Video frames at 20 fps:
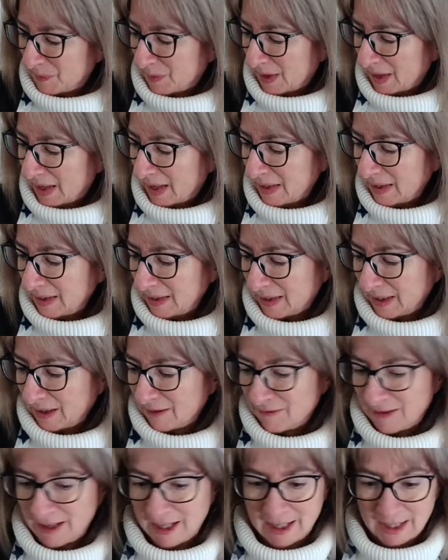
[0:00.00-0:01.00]
anything
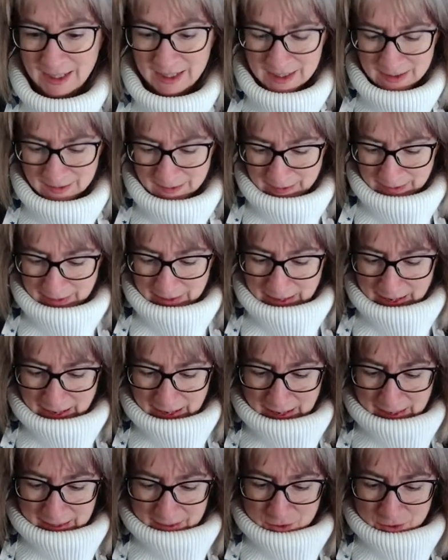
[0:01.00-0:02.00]
really,
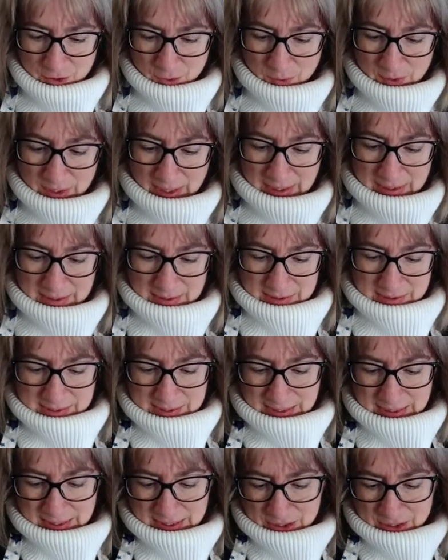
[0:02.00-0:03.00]
and you'll get
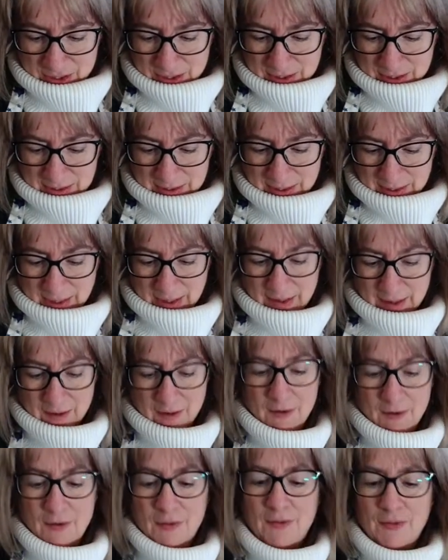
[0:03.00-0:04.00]
deliciously
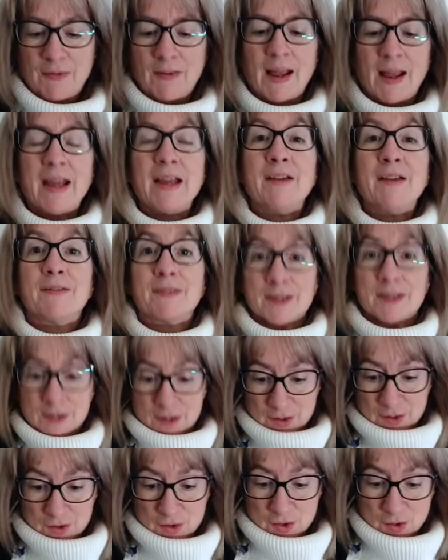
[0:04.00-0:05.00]
flavoured
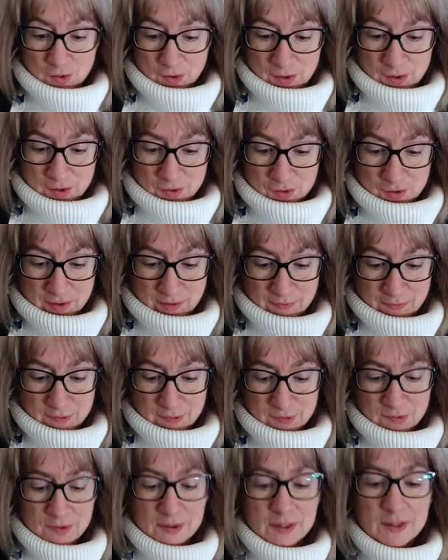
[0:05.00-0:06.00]
chocolate
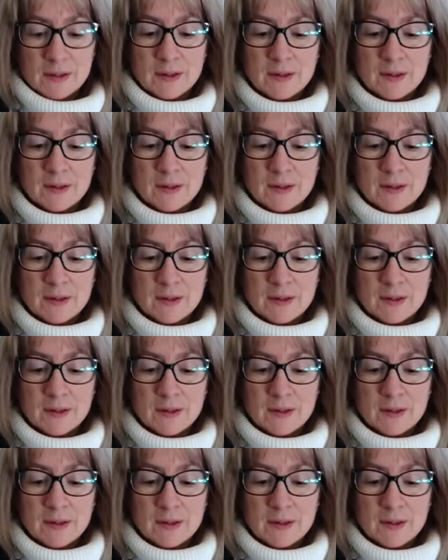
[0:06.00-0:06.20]
truffles.